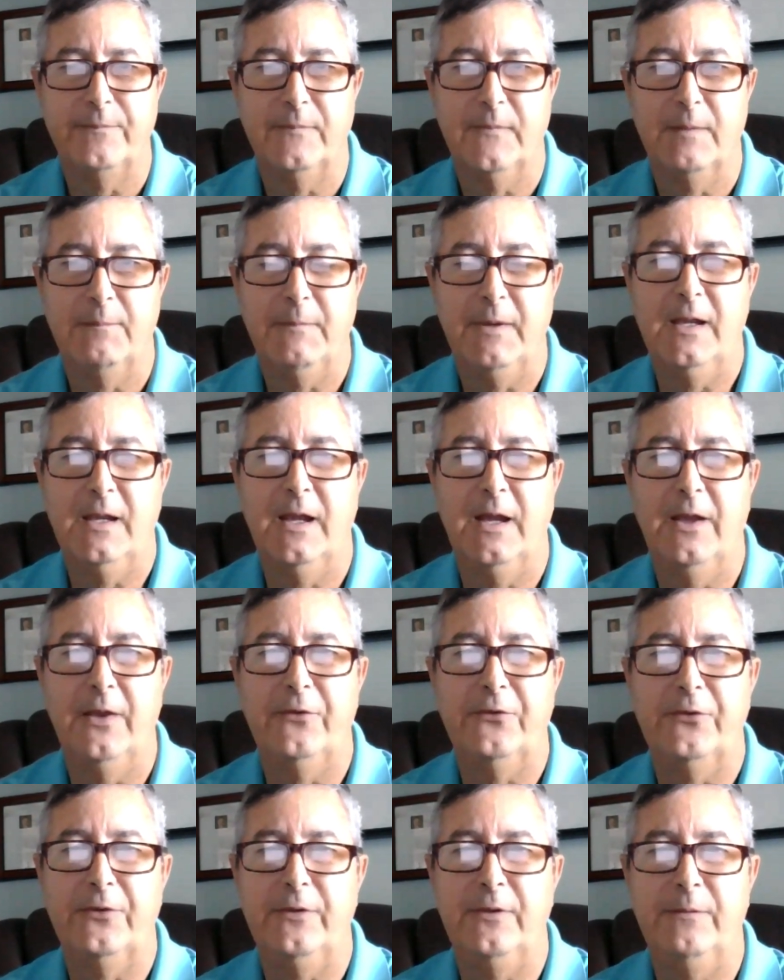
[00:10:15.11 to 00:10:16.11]

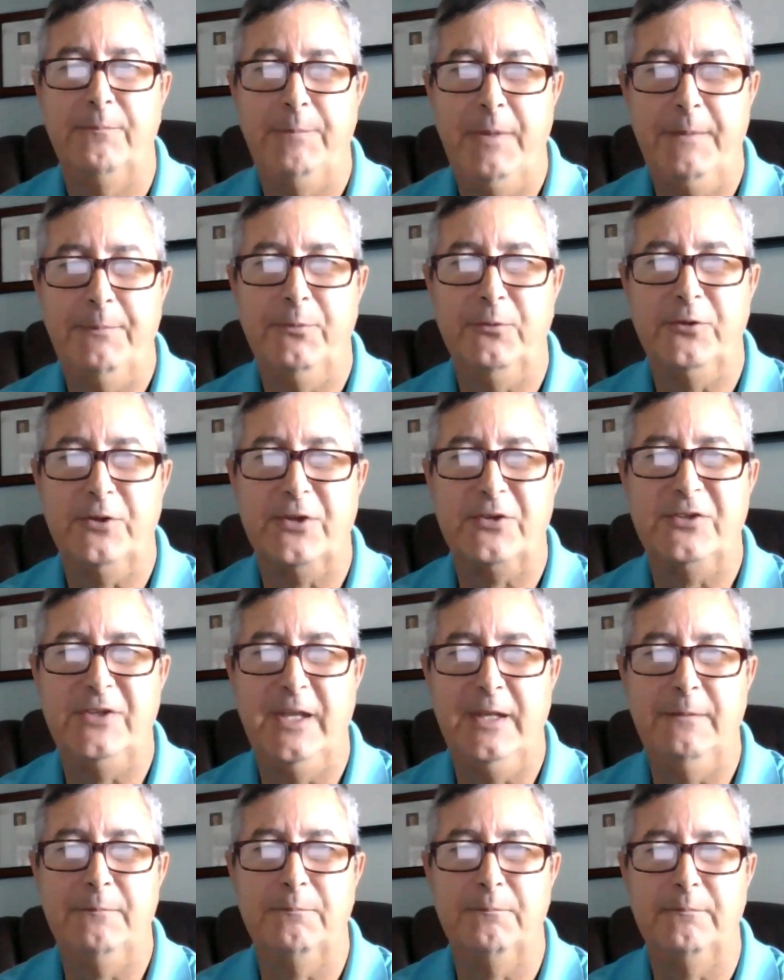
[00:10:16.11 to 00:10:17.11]
because people just
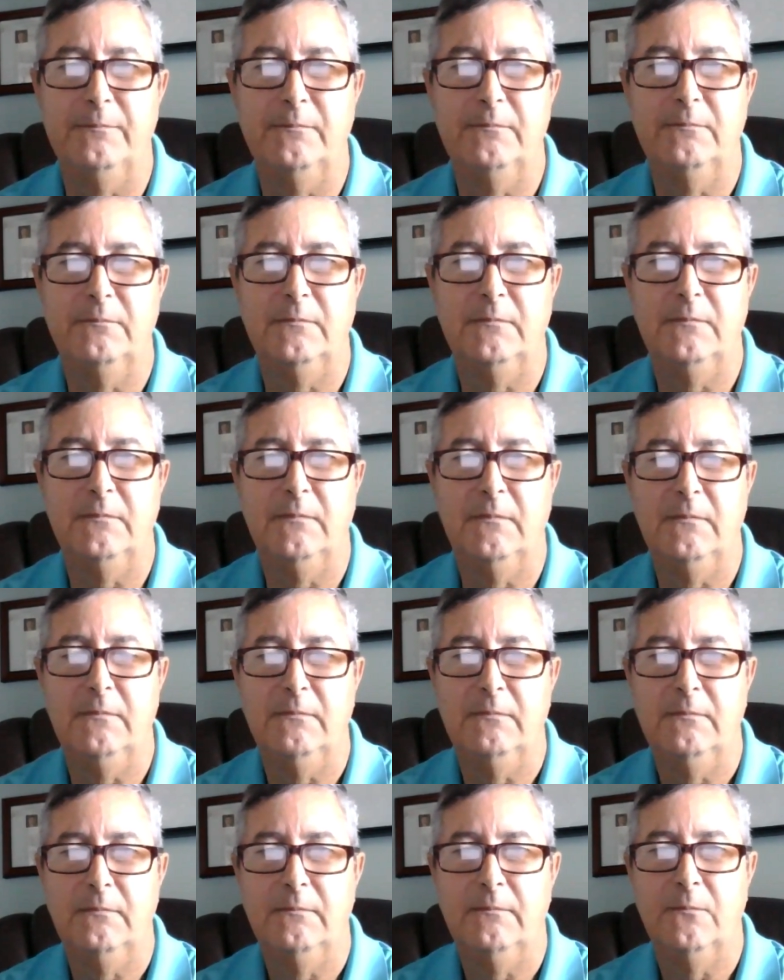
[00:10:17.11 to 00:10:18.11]
didn't
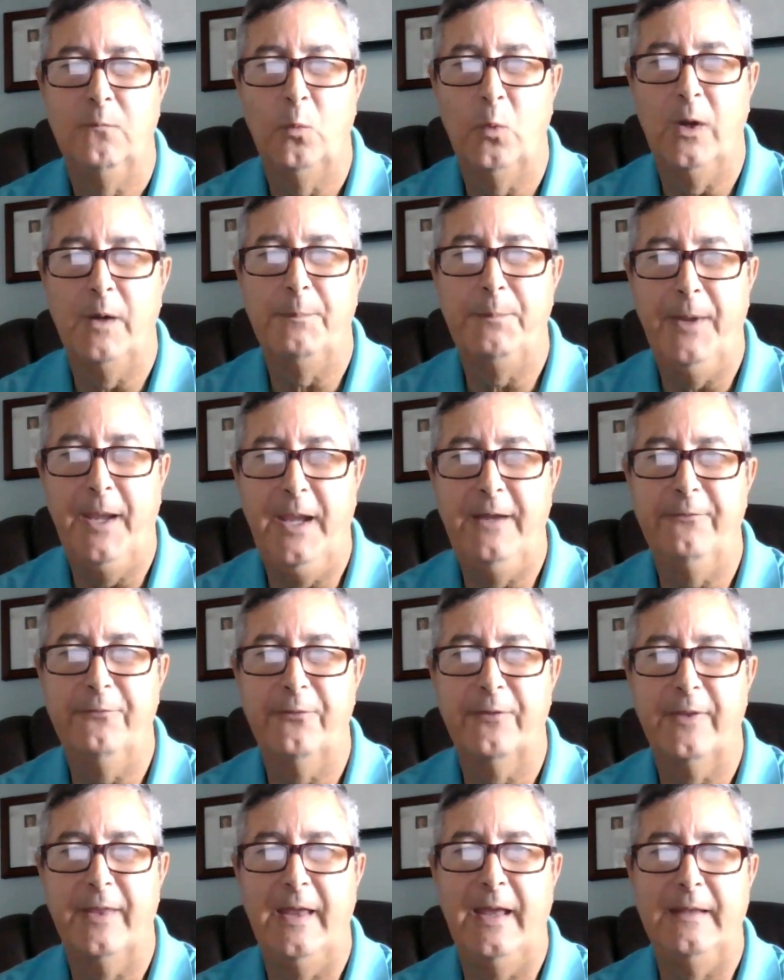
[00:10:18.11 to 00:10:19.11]
want to pay
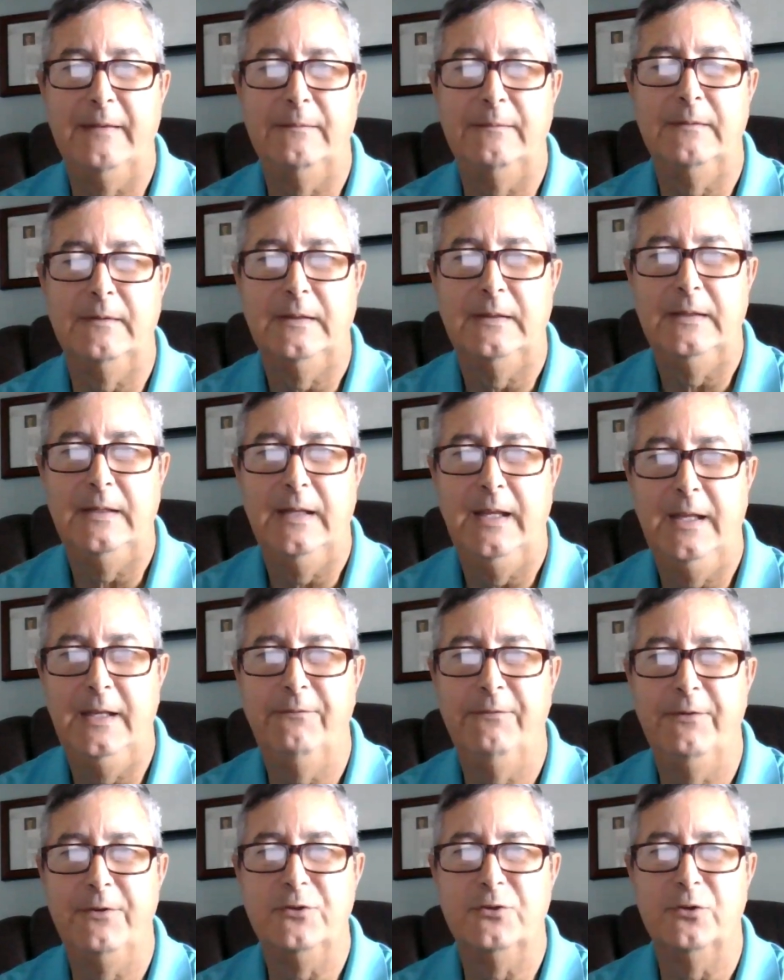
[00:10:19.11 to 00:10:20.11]
for that
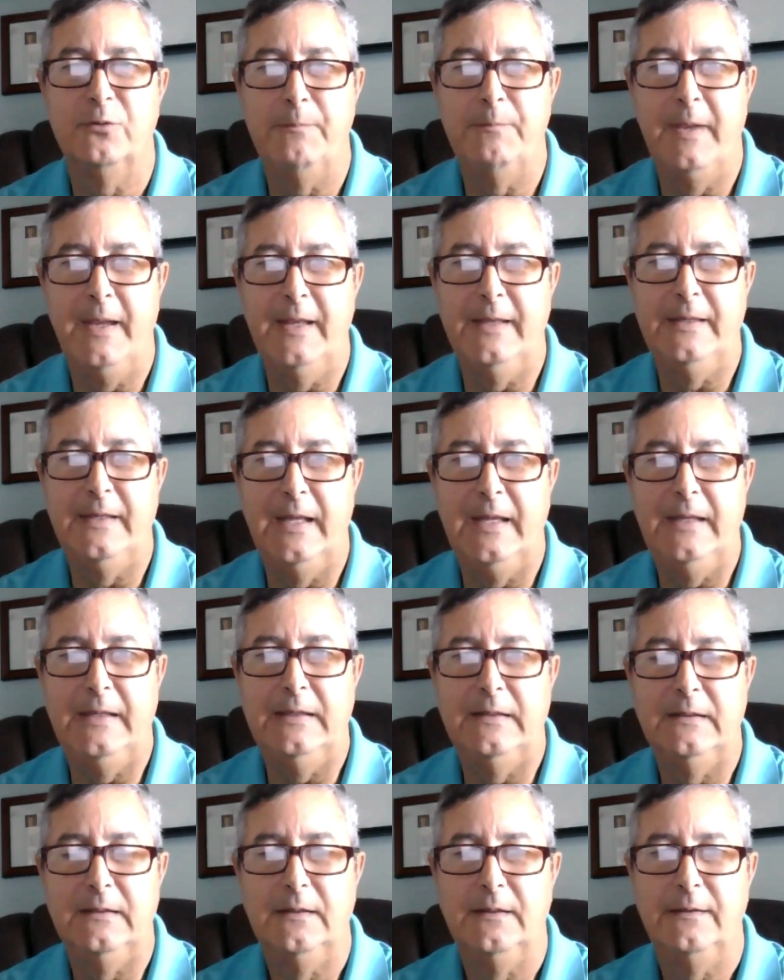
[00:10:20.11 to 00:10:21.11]
individual mandate.
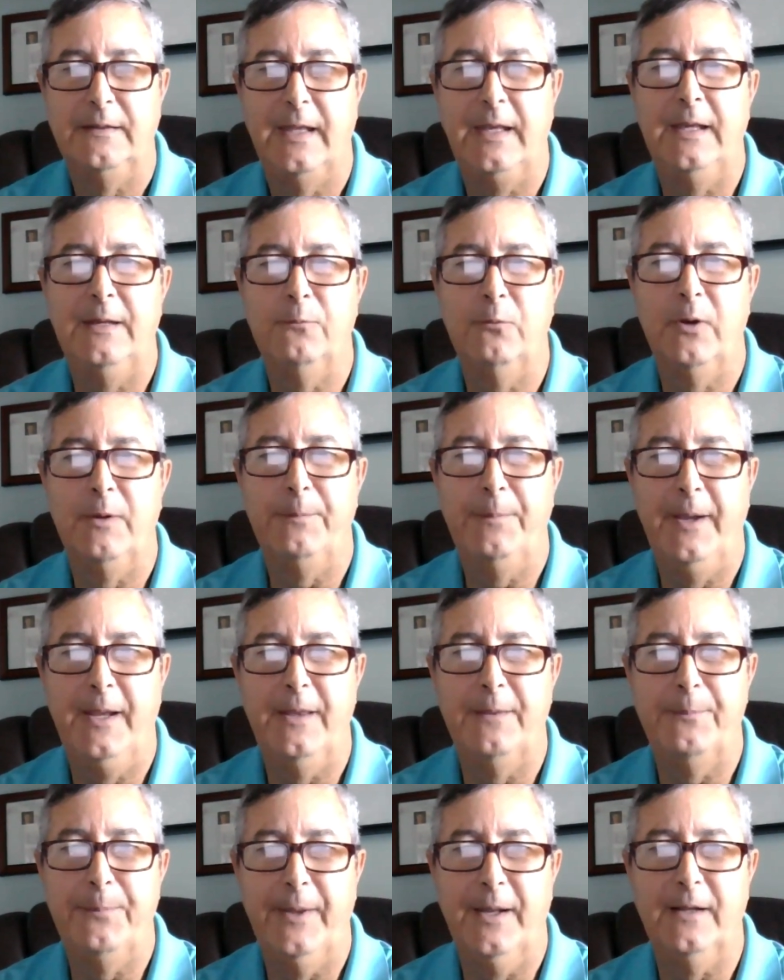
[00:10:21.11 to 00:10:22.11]
They didn't want to pay
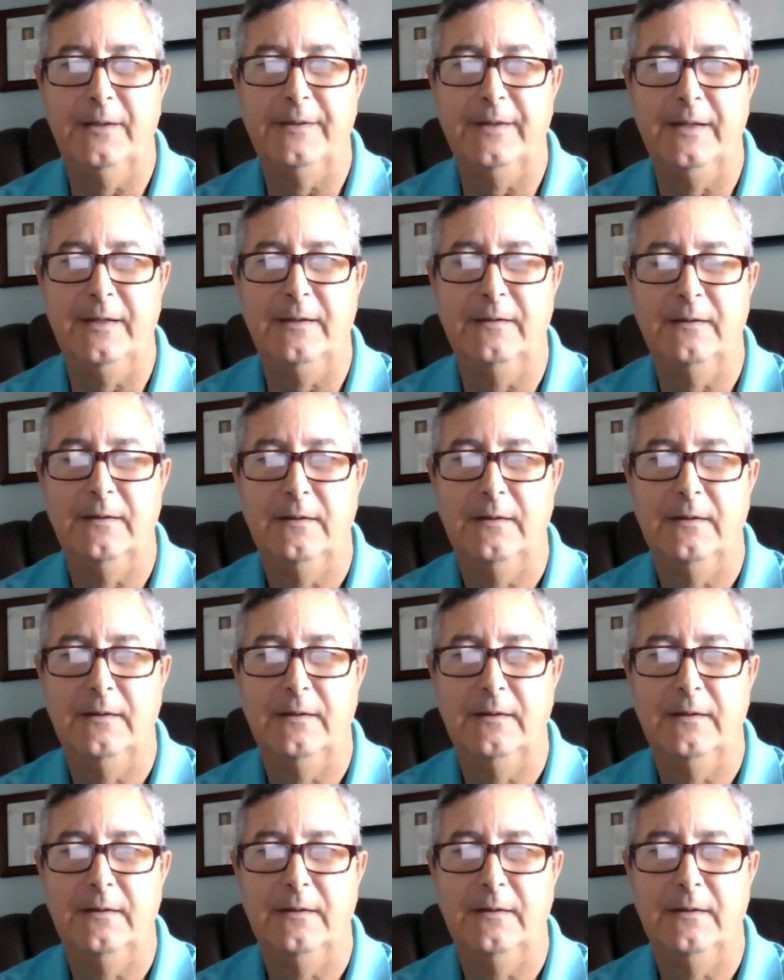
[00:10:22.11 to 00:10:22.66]
the penalty.